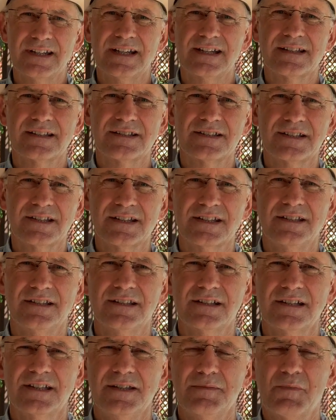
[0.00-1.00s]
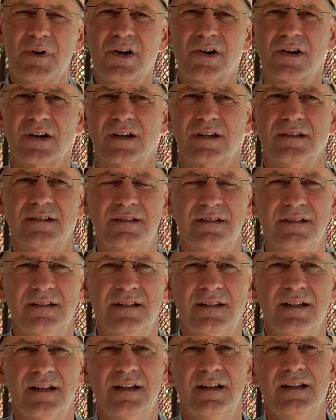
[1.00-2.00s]
out at the Kentucky bar,
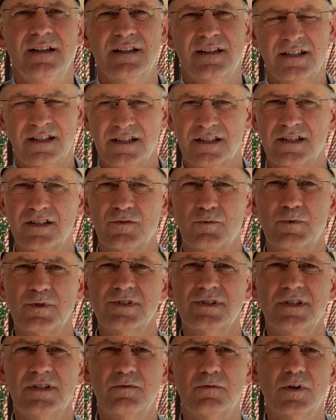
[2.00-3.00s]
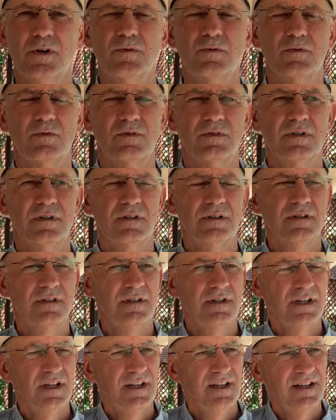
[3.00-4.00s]
ahead of Whiskey Row,
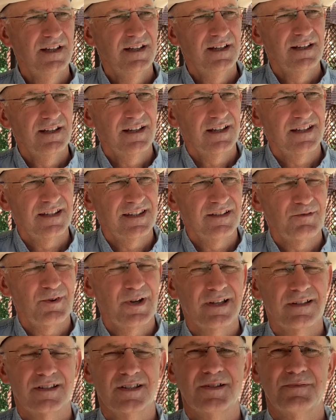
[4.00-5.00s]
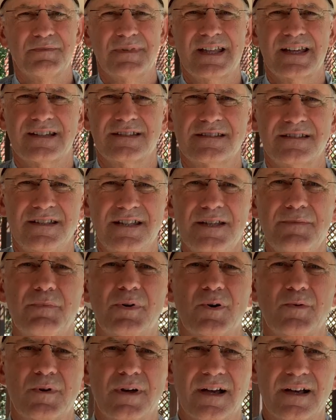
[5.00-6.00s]
and they wound up down at the
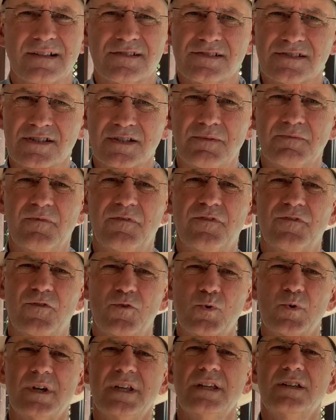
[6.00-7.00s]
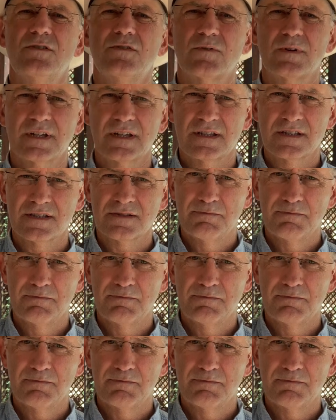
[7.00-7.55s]
depot house, some 40 drinks